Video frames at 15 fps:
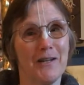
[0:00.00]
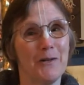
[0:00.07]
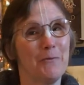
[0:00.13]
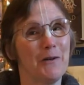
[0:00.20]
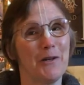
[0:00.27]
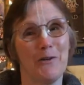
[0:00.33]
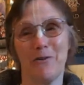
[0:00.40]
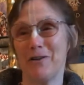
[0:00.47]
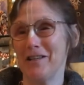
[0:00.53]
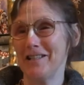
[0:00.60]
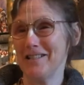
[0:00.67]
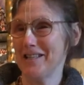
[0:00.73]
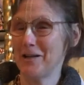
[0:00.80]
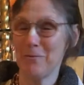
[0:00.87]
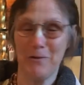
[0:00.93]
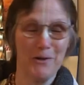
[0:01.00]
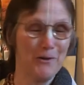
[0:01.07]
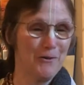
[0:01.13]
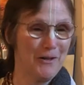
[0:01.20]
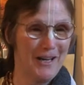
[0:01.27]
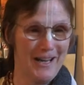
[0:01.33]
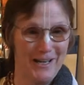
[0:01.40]
I don't want to go to India. I don't want to
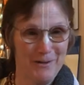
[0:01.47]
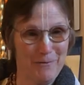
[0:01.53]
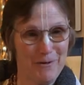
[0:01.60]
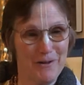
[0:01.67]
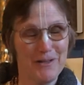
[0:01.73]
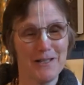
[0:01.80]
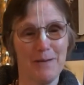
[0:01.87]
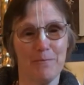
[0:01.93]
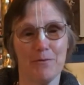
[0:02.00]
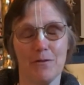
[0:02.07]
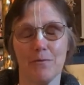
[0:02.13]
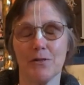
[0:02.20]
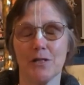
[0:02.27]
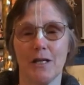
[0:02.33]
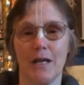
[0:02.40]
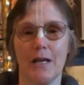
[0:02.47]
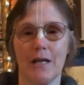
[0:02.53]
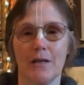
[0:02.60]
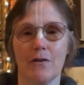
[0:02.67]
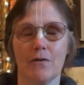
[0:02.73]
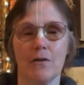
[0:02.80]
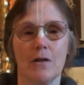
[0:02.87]
go to anywhere except to stay
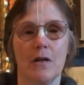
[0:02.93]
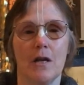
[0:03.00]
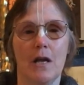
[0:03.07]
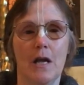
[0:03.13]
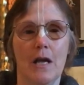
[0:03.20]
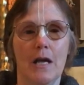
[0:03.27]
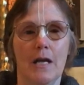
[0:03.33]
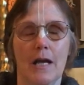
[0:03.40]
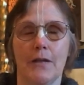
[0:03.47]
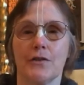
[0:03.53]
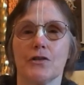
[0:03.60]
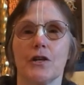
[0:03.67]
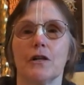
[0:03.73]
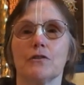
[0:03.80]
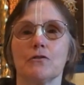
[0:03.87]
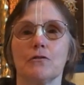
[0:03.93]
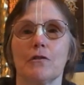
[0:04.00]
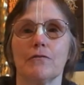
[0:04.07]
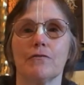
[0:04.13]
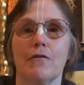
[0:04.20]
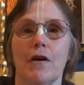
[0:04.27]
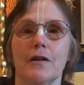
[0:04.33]
here in the shelter
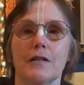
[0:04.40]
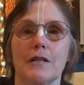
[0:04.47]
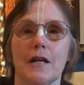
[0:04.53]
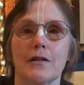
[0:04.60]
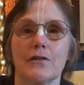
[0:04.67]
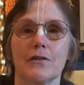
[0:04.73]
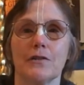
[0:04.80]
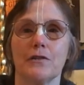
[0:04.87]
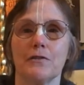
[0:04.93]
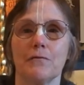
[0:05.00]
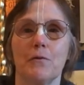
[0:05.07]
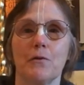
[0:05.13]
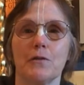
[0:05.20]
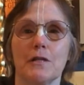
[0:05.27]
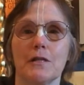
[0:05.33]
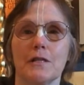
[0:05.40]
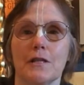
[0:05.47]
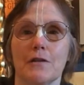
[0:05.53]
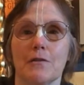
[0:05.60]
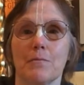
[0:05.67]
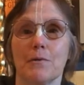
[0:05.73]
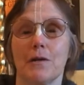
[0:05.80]
of Radhadesh and the devotees
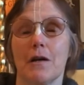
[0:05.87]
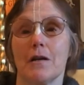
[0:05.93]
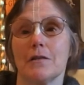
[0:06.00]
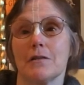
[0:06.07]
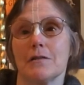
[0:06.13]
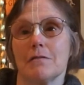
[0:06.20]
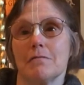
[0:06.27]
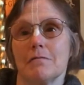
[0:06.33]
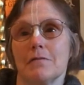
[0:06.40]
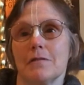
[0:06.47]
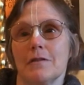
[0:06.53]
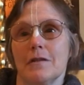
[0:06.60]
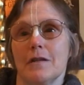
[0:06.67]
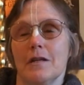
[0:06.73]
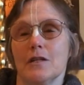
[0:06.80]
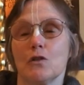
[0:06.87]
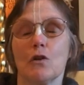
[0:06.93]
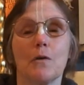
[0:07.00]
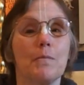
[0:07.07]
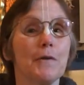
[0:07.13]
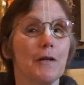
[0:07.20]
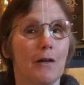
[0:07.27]
here, because it
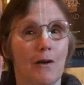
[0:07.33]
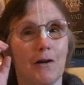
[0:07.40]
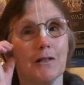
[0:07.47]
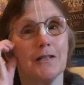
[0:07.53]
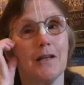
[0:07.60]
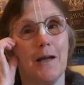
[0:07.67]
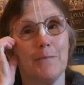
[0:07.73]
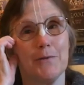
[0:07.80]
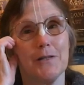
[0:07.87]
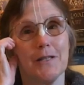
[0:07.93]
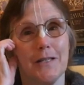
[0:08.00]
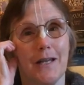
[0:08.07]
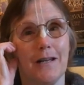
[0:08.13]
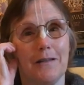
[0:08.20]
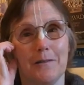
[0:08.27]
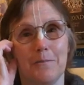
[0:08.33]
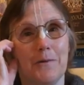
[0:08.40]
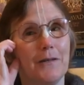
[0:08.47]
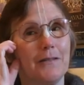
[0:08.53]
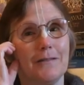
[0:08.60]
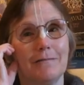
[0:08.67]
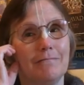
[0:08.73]
took me a long time to settle,
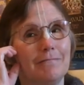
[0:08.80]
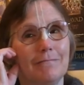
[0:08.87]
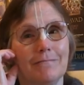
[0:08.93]
but